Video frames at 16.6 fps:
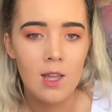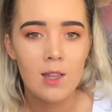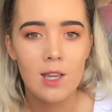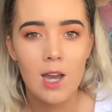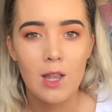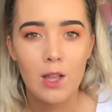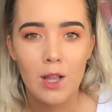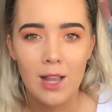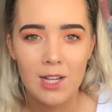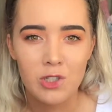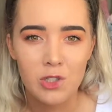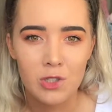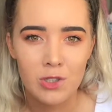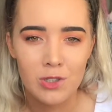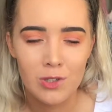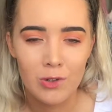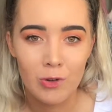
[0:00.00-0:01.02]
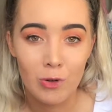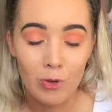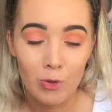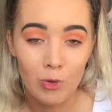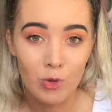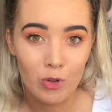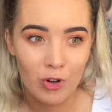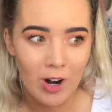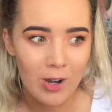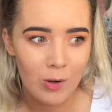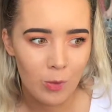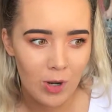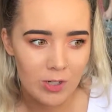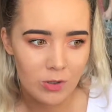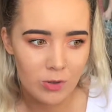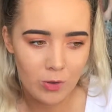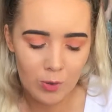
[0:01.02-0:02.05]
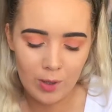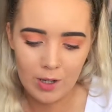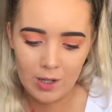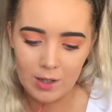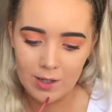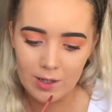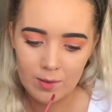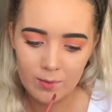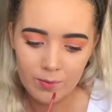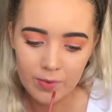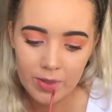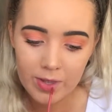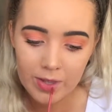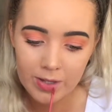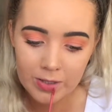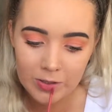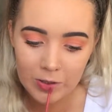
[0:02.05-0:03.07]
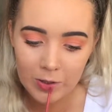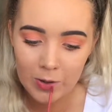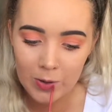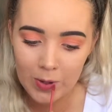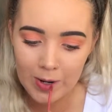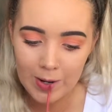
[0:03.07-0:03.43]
the other lashes, the glue dried way too quickly. So